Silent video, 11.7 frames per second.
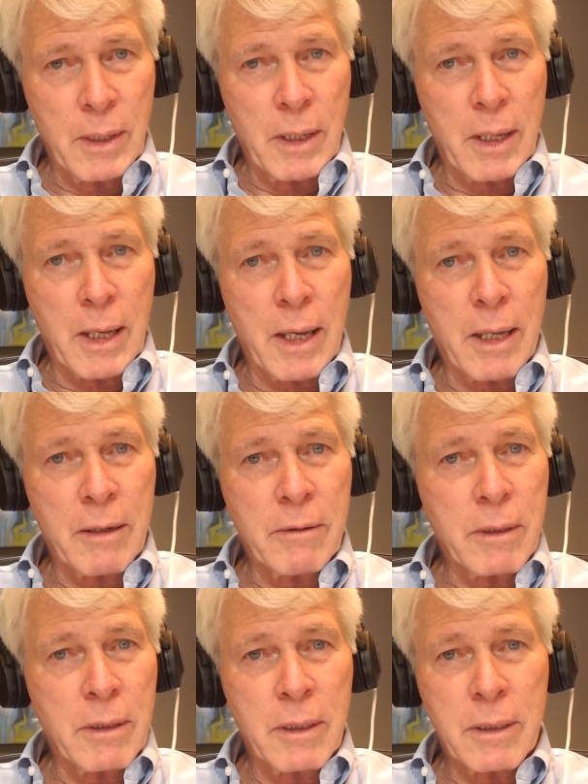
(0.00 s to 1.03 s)

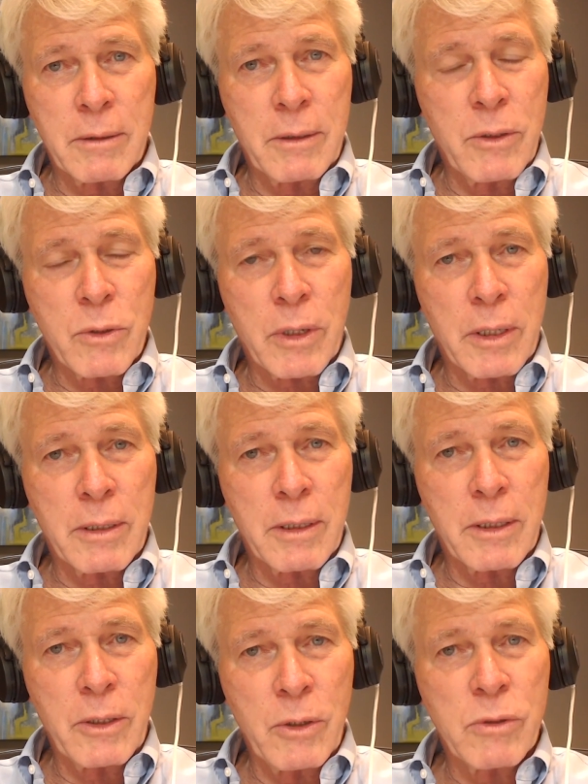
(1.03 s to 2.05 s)
And you can
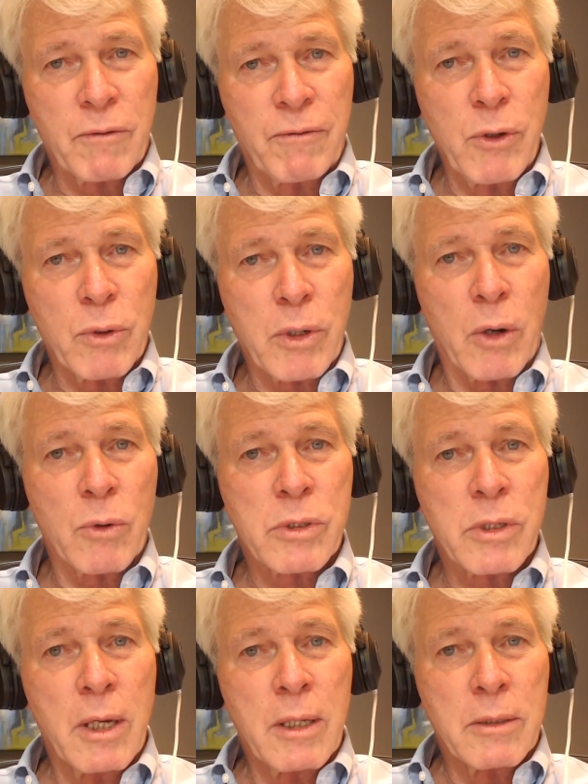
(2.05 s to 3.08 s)
use fucose
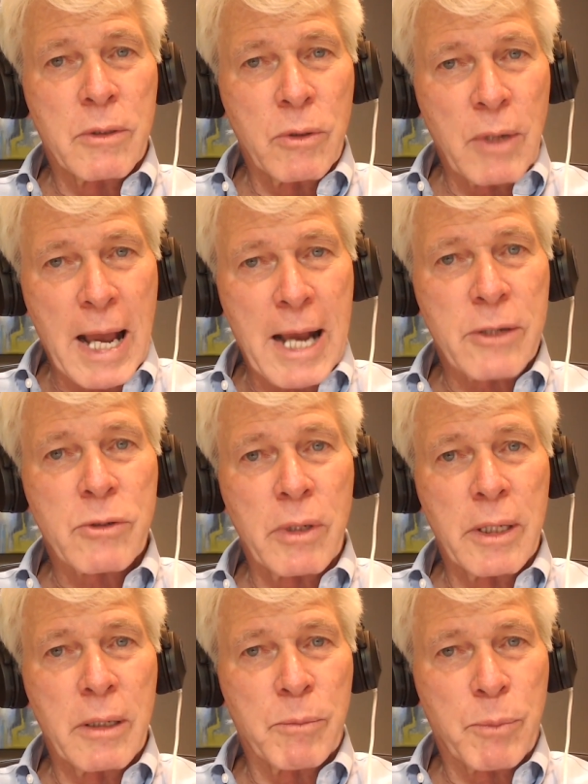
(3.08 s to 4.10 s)
to
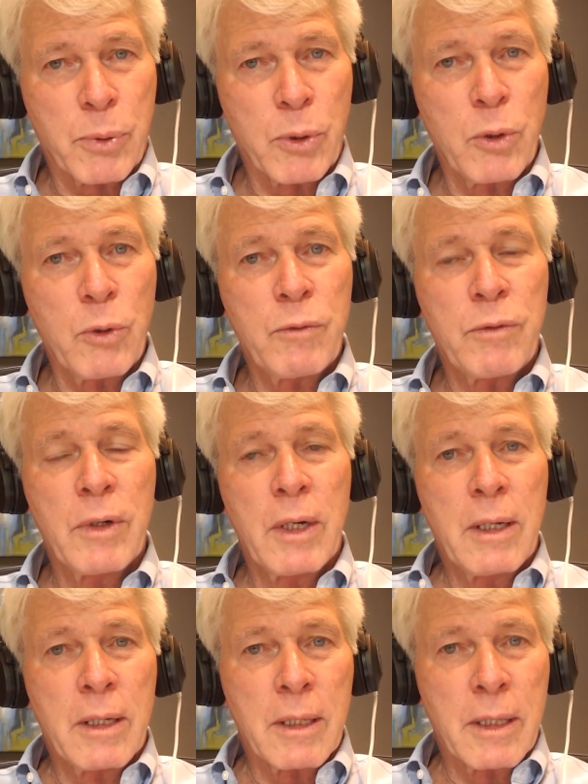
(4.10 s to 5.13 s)
actually improve
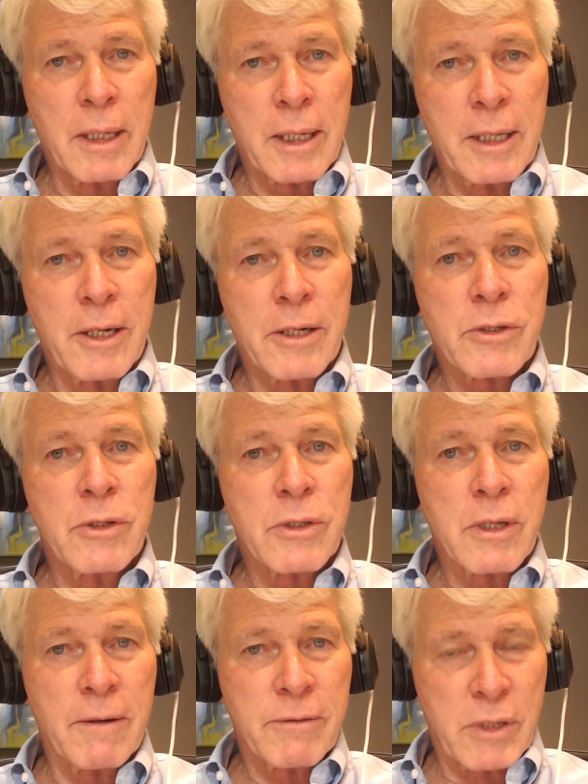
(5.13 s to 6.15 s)
the conditions
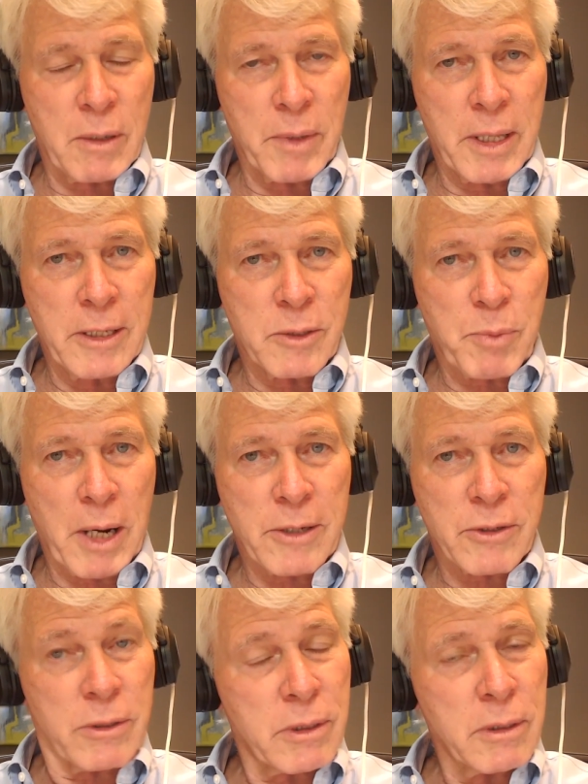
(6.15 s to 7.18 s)
of some of these
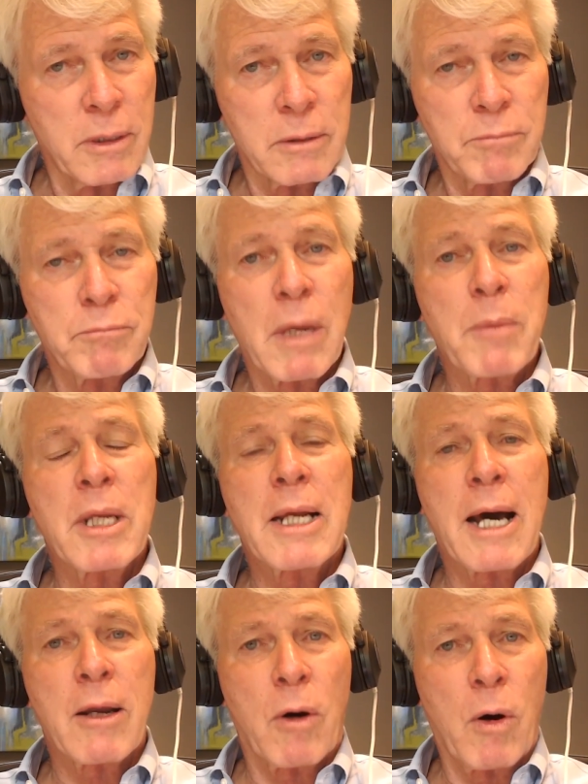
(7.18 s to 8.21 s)
patients. Maybe
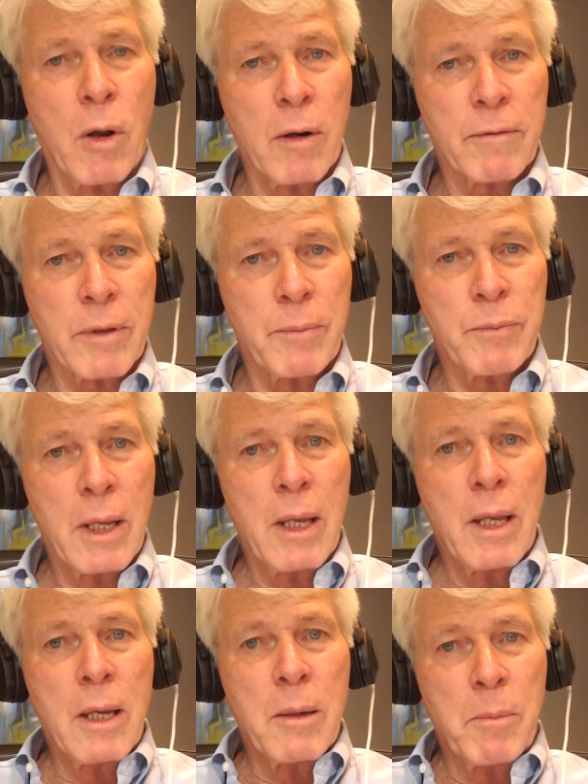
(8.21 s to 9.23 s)
not all of them.
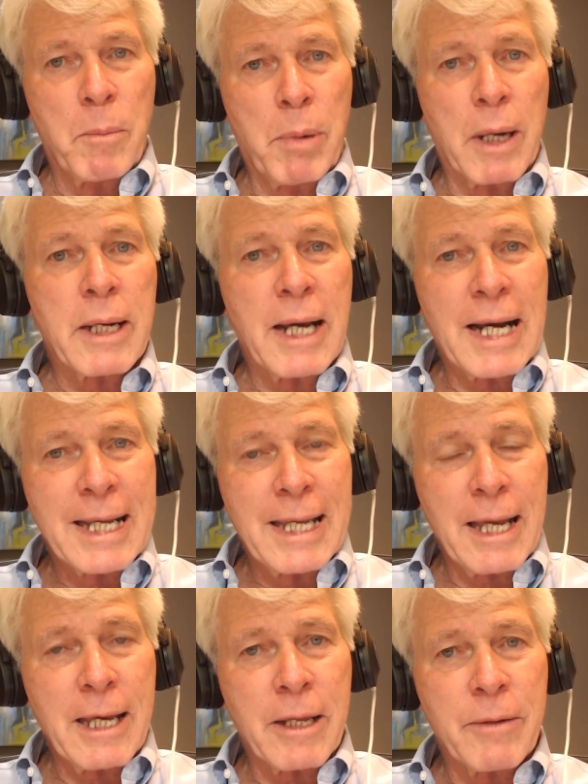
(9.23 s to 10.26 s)
But
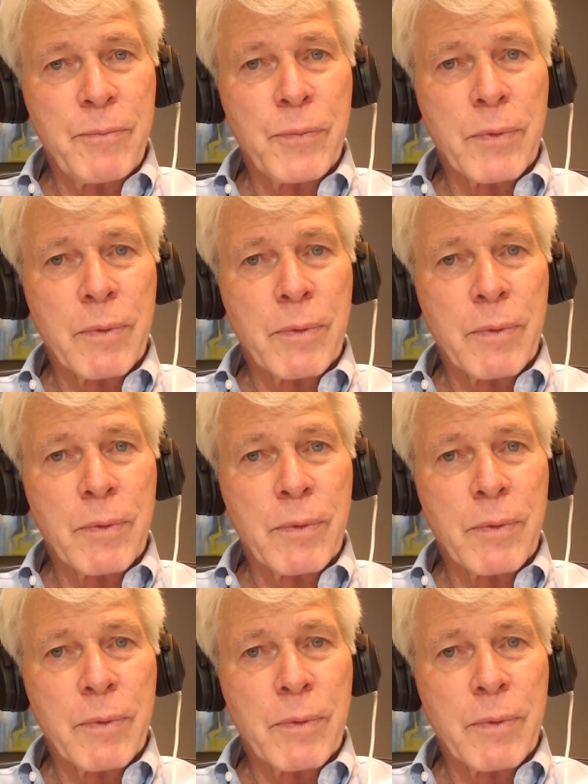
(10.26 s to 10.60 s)
again,